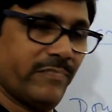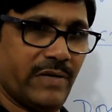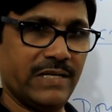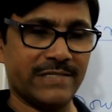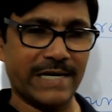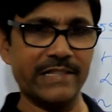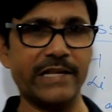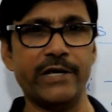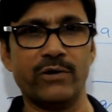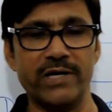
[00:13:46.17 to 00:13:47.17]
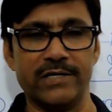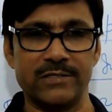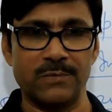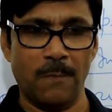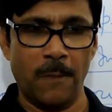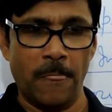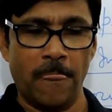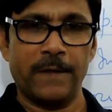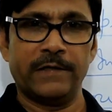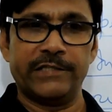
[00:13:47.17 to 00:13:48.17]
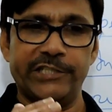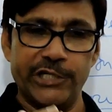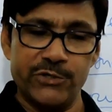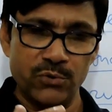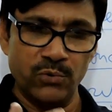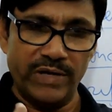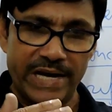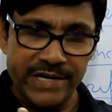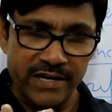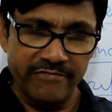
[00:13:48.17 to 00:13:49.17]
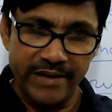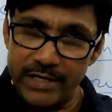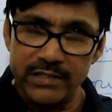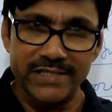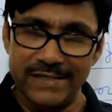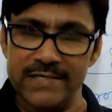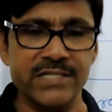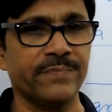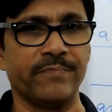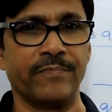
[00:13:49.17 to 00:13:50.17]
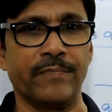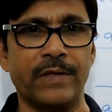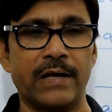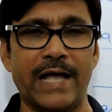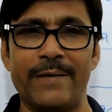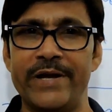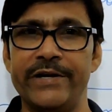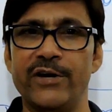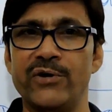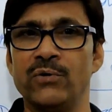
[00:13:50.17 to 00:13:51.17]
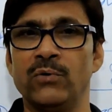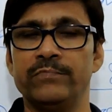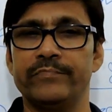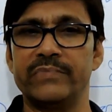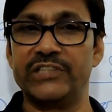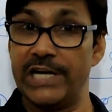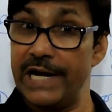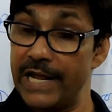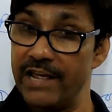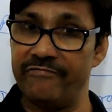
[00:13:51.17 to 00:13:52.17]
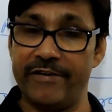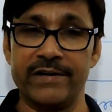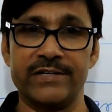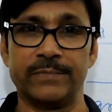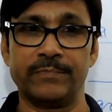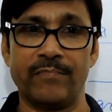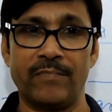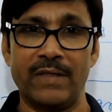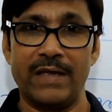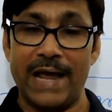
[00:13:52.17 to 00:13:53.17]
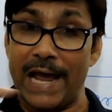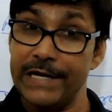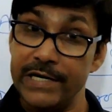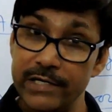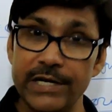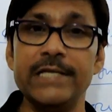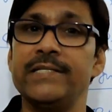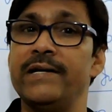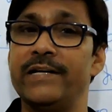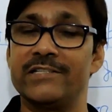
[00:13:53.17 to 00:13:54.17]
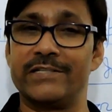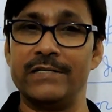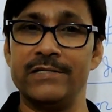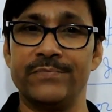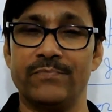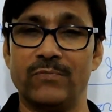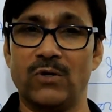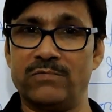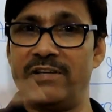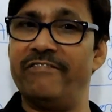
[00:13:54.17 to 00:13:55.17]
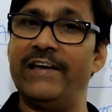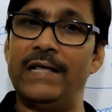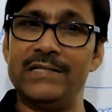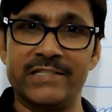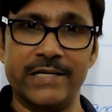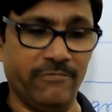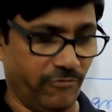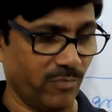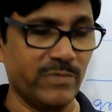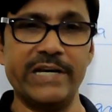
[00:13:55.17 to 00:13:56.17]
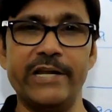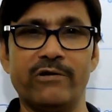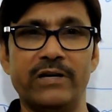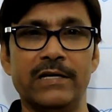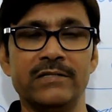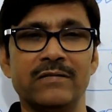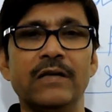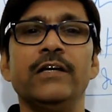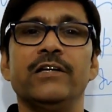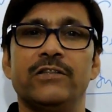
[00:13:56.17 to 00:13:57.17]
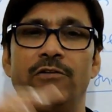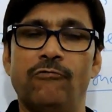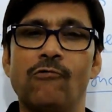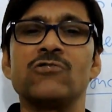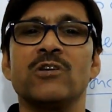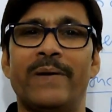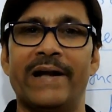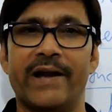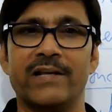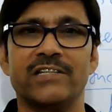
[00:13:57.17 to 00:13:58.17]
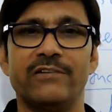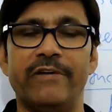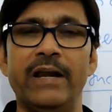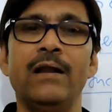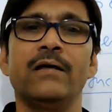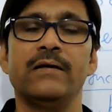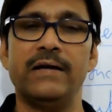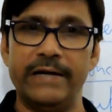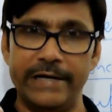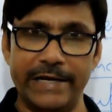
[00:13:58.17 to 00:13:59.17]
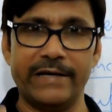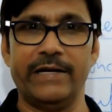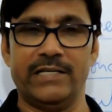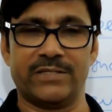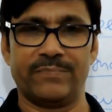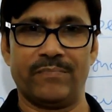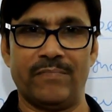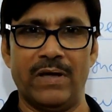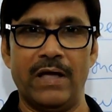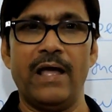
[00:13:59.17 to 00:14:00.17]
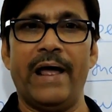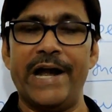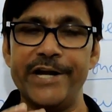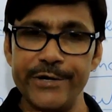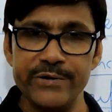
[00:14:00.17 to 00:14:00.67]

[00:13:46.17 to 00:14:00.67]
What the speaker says: inside the nucleus, due to intervening cells, due to shielding effect, an increase in distance of the valence shell from the nucleus, the force of attraction will decrease. And due to